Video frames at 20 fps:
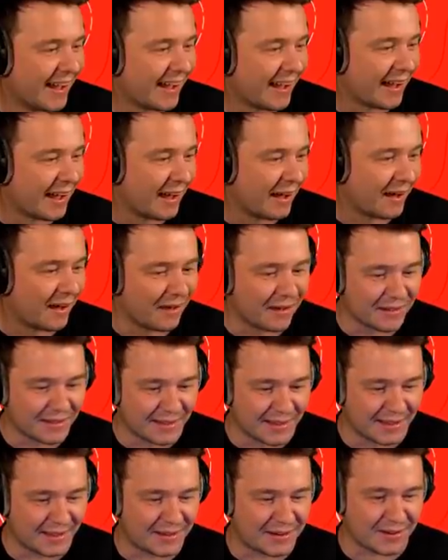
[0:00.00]

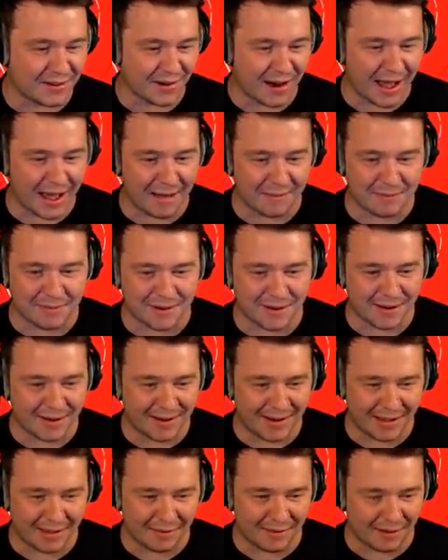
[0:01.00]
Holy crap, dude!
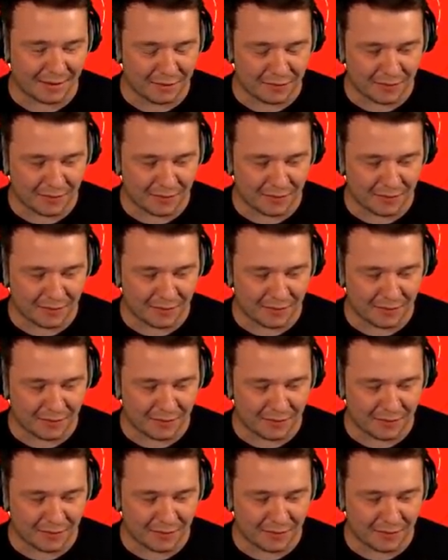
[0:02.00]
If,